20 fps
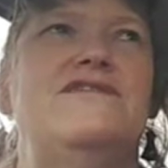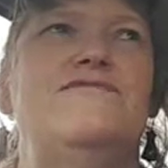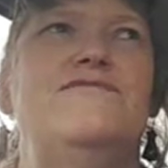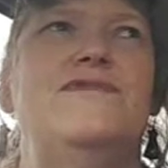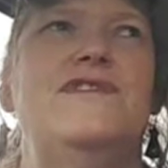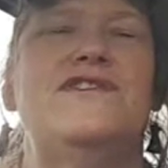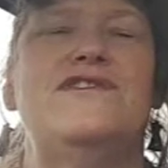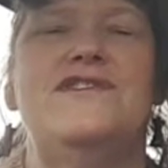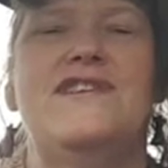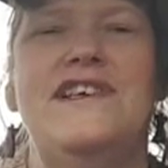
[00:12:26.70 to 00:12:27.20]

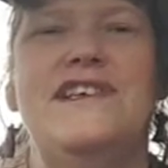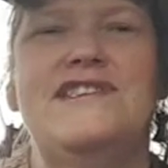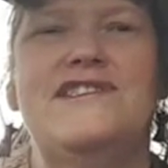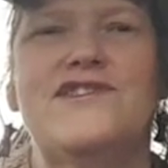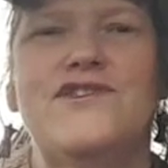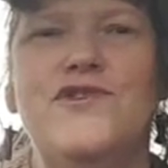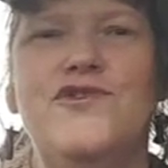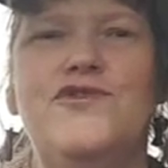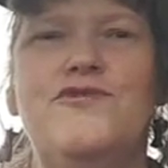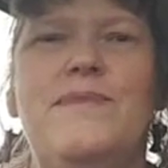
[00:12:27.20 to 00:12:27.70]
with their
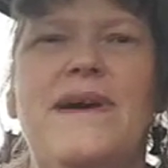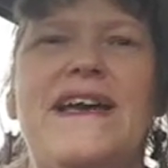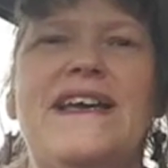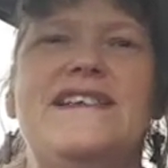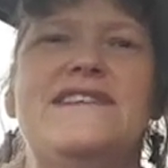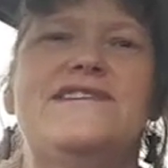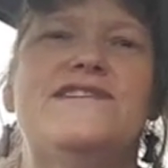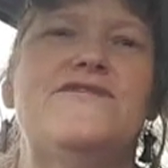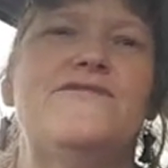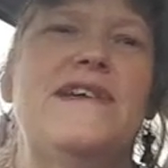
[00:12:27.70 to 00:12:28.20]

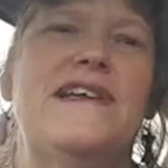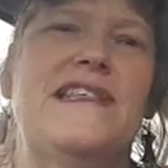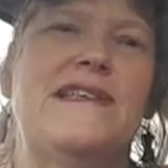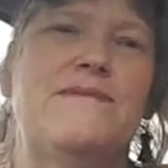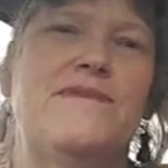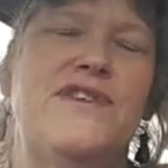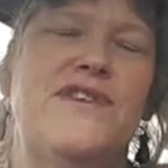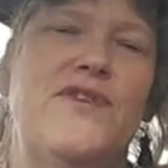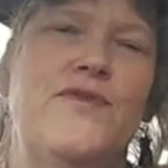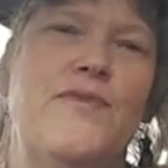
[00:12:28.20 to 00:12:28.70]
schoolmates, direct
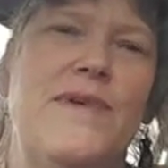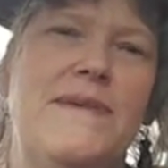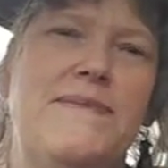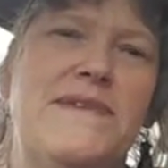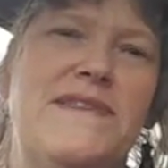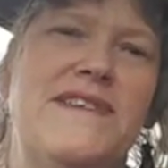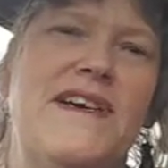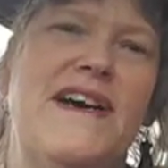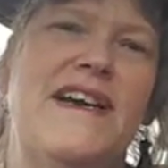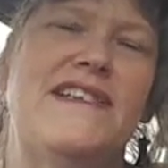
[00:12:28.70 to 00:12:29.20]
them to the
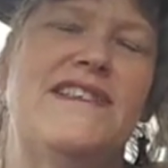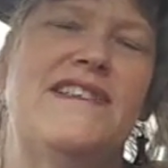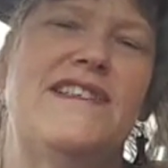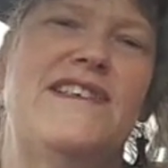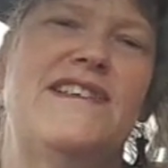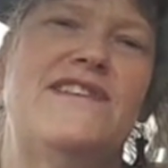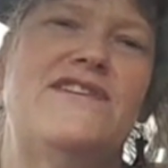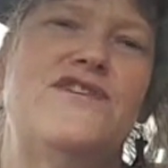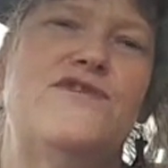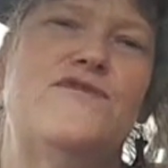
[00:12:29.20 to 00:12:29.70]
website, to
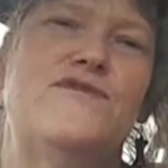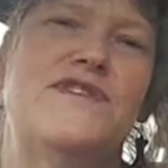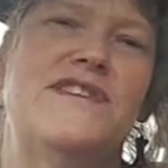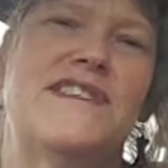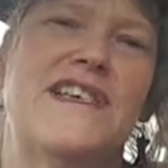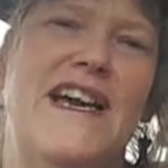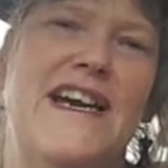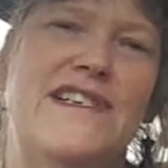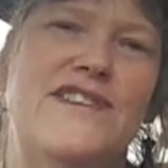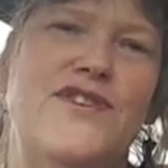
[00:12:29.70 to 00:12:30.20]
the
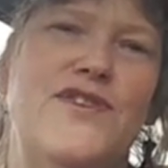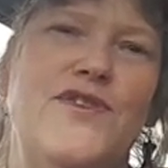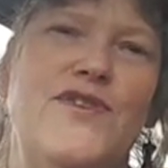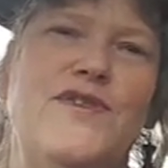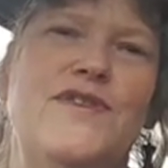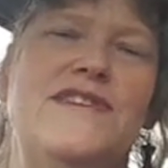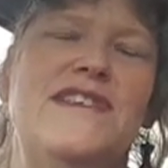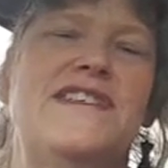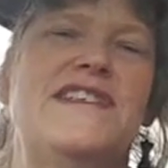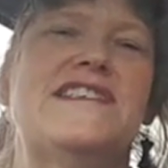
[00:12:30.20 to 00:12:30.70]
children's
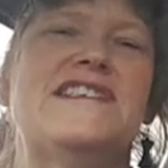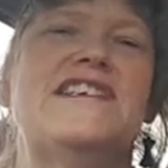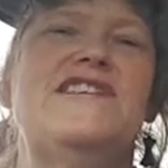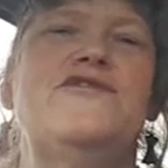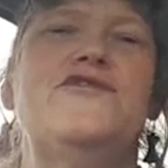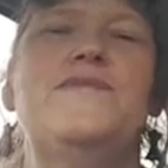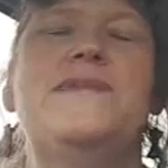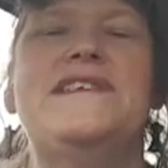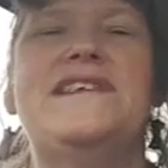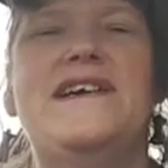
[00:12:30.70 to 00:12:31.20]
cartoons, and this can
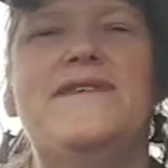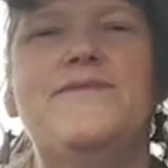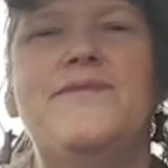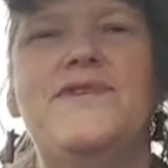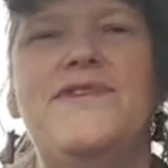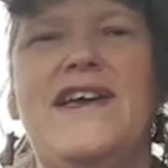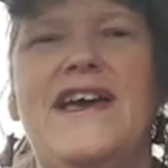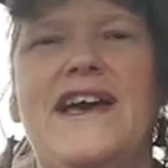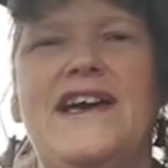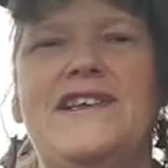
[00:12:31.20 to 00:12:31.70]
all be done
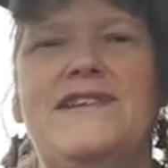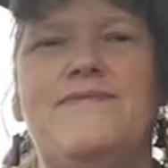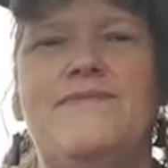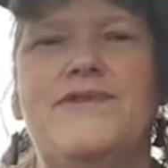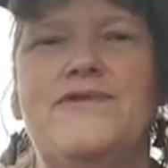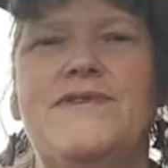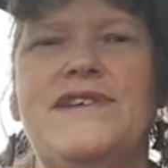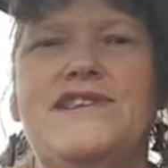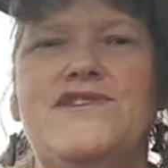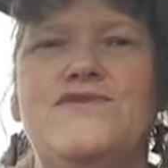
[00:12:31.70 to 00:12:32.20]
without
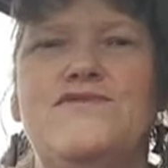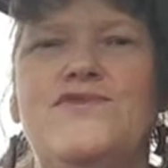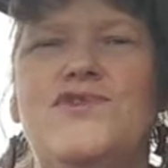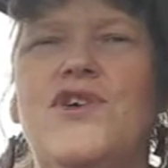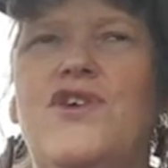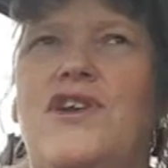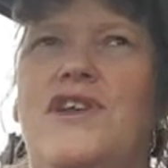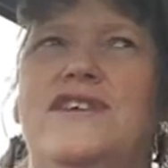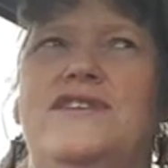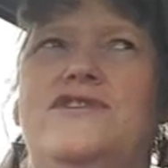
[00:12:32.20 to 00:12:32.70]
parental
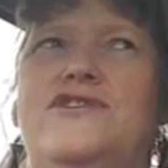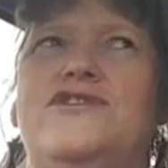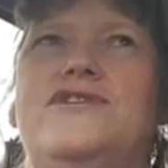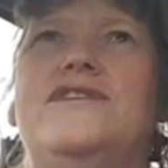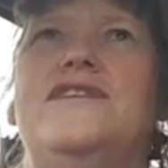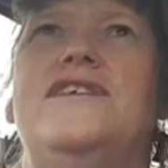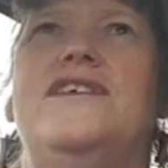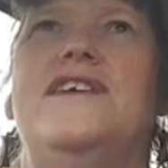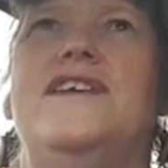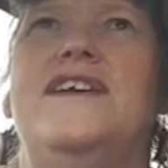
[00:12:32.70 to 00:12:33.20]
knowledge.
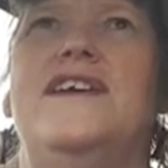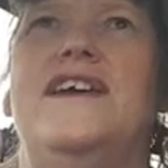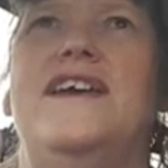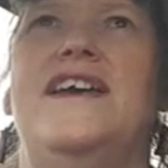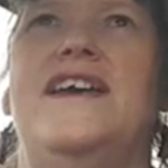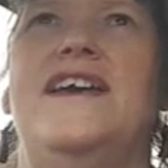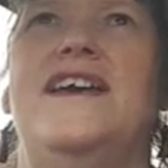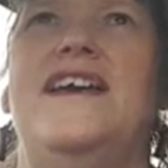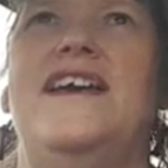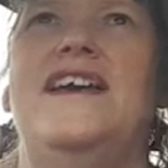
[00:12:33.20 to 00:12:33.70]

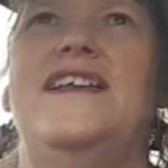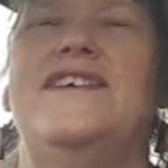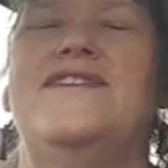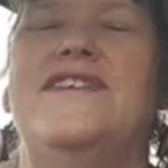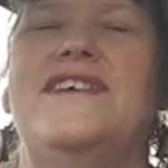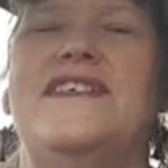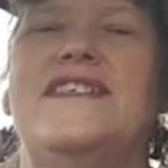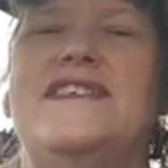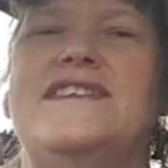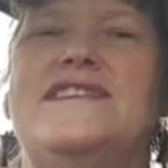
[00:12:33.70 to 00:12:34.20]
And I
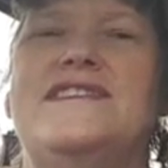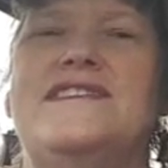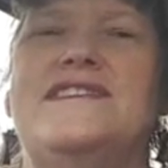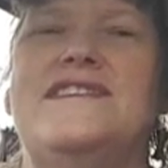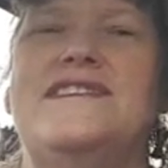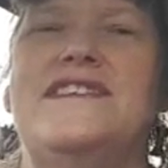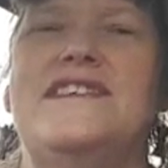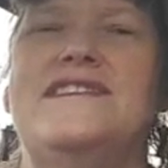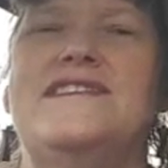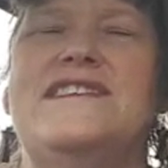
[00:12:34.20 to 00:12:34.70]
think
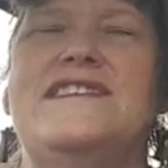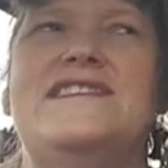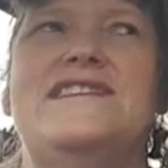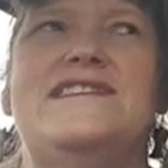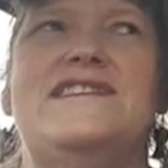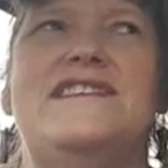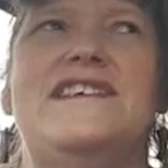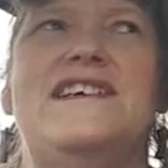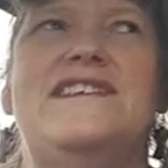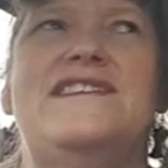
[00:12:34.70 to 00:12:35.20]
this
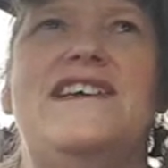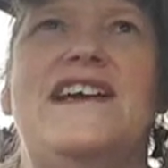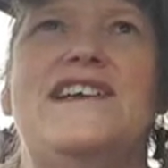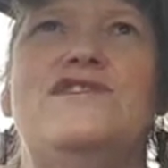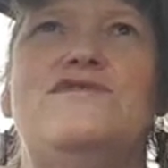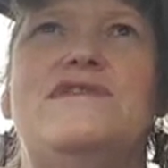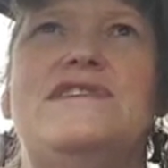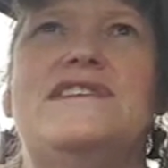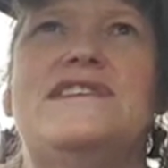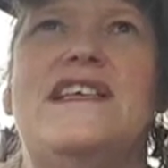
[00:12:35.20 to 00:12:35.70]
is a
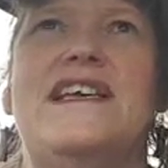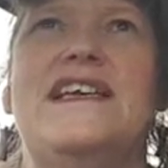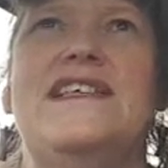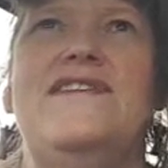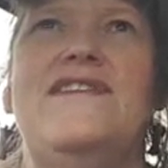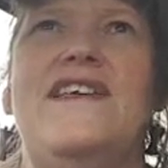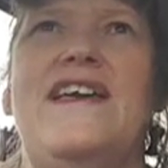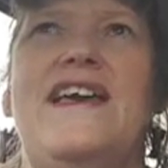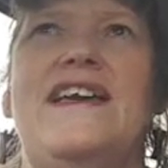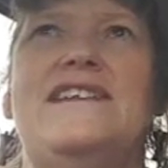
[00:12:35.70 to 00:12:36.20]
dangerous
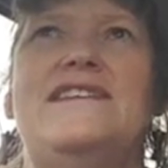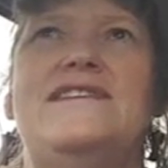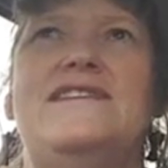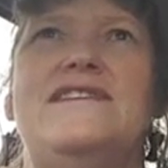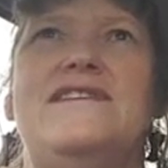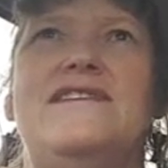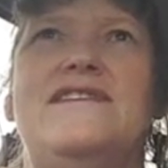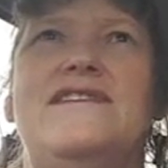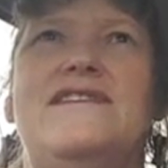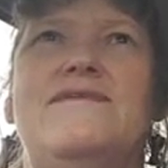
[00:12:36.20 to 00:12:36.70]
thing that
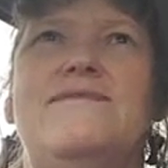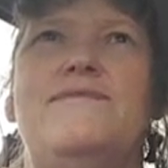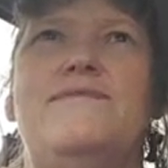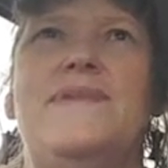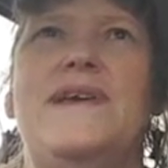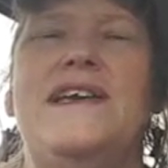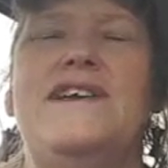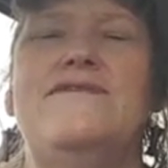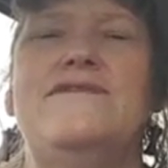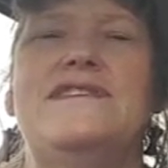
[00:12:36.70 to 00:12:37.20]

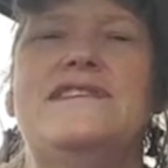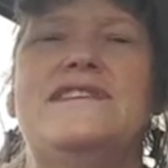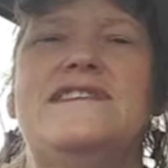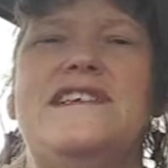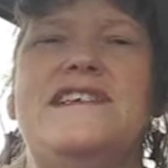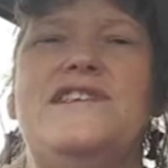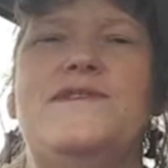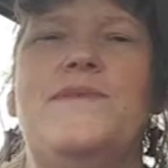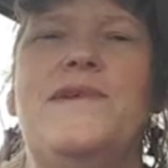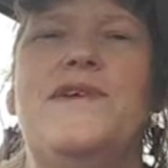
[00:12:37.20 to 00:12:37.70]
parents
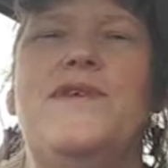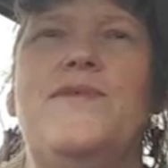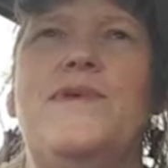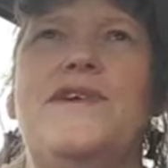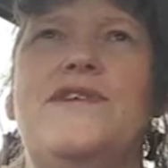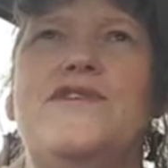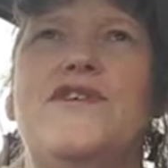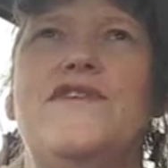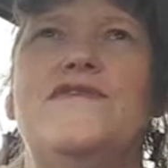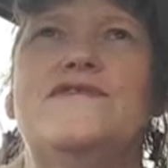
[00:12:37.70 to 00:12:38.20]
need to be
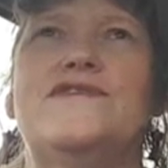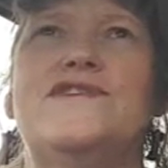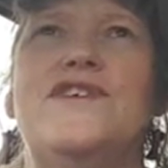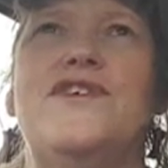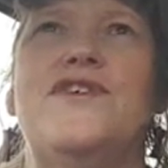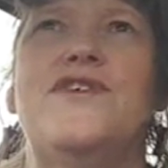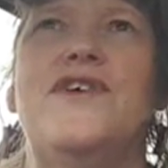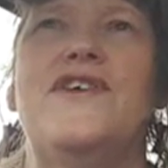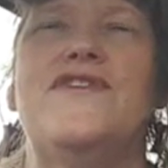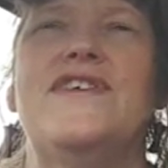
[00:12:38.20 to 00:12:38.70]
aware of.
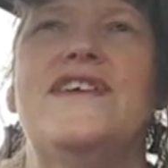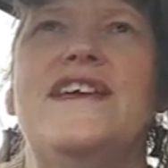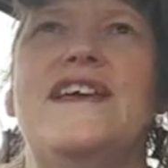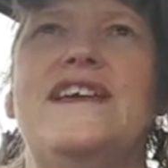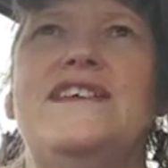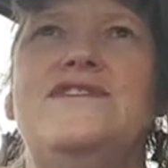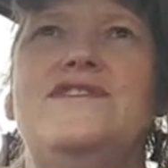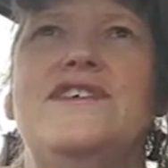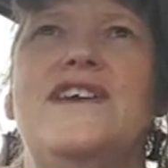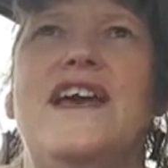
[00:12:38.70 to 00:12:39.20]
So I think
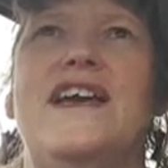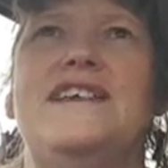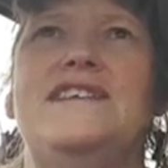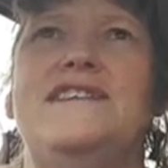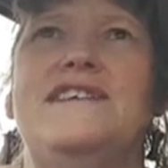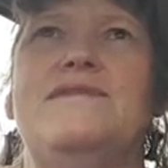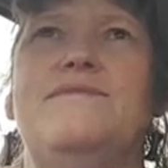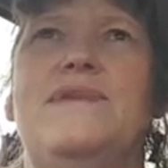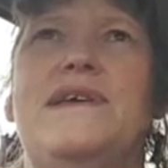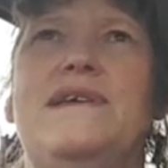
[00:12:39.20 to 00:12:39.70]

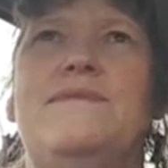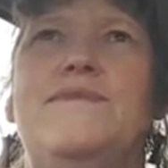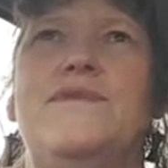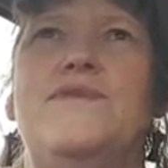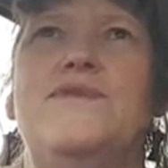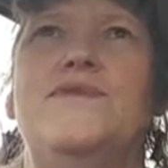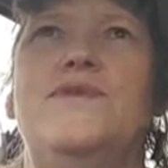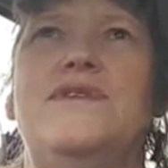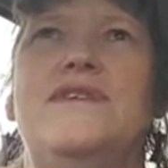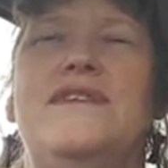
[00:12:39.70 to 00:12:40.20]
educating
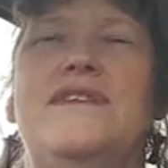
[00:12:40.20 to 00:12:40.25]
people,